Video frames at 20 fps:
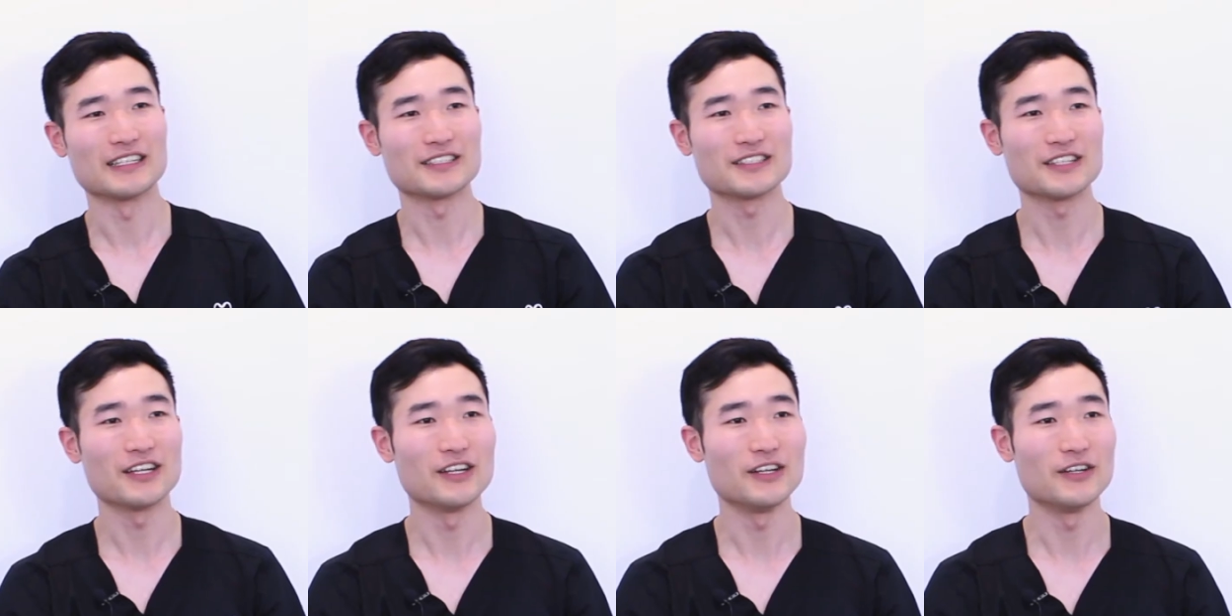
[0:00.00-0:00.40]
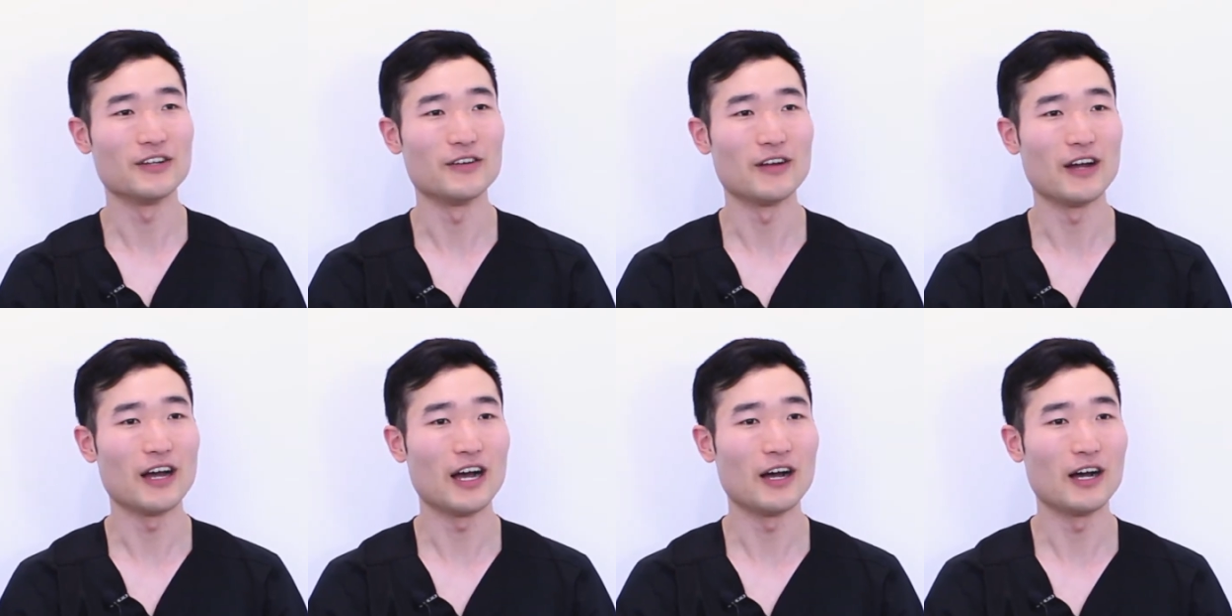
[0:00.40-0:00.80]

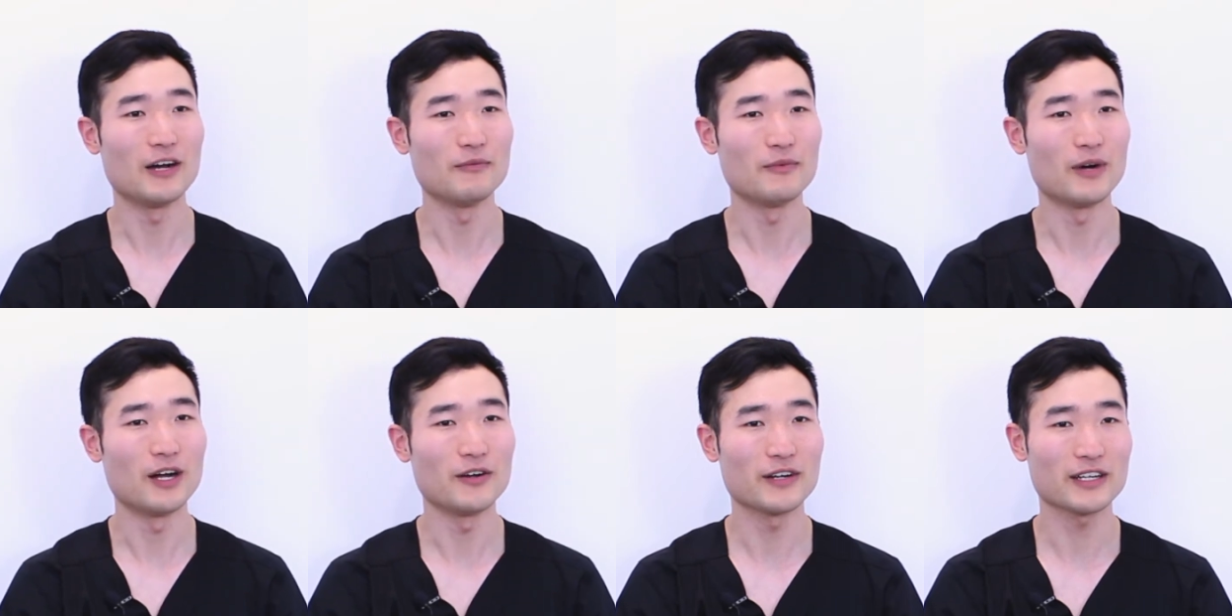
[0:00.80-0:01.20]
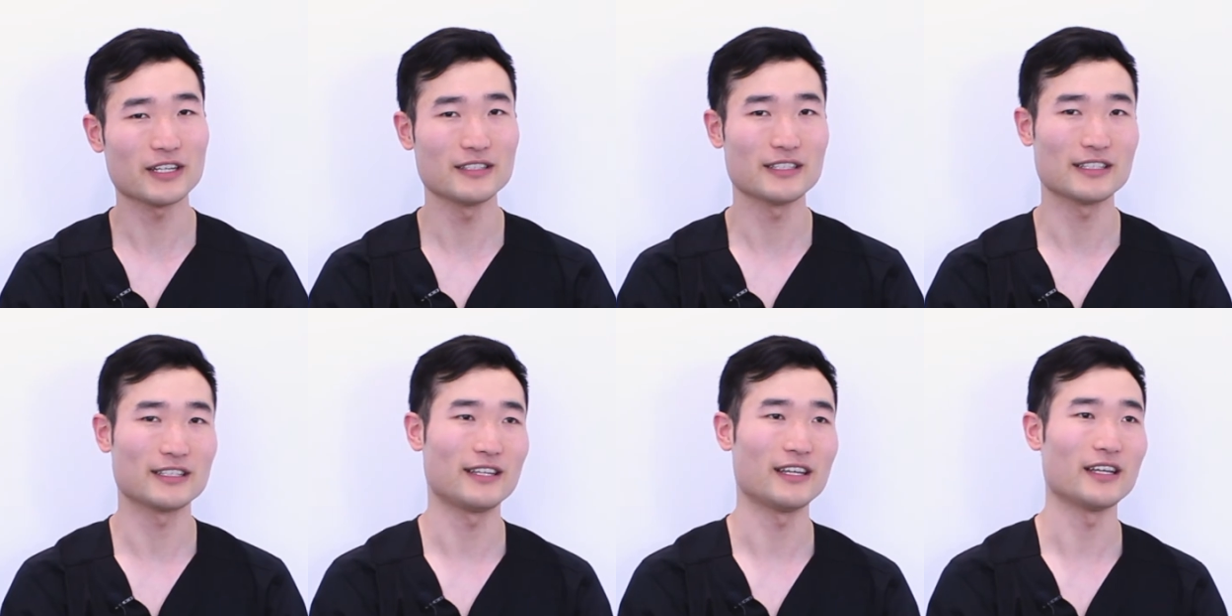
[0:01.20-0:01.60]
So I reckon
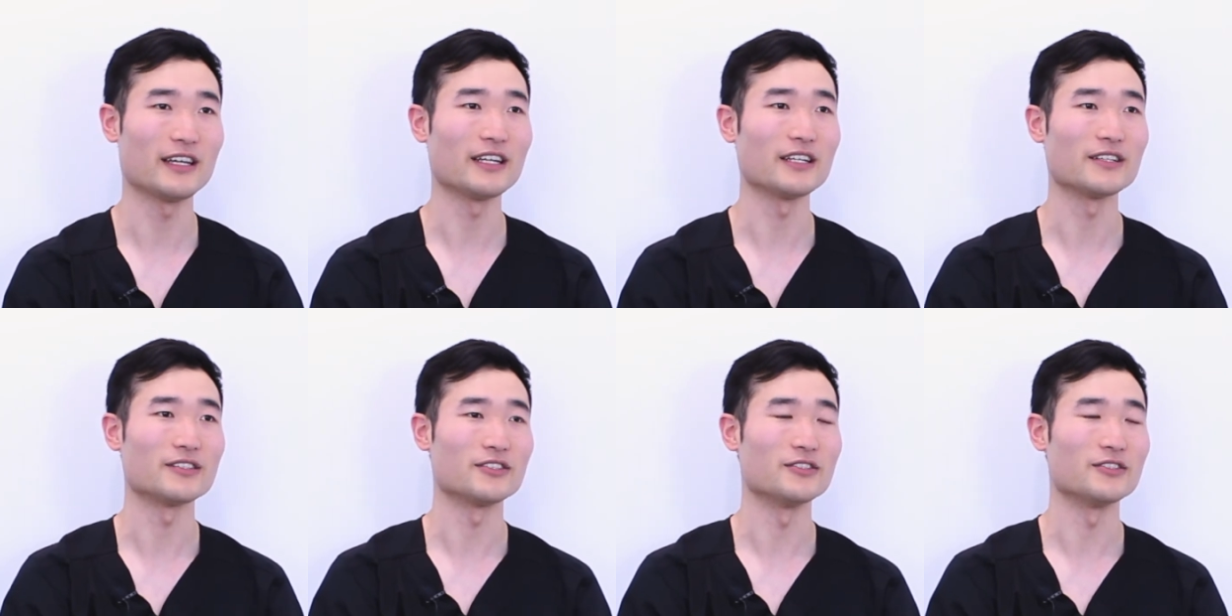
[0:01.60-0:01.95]
the key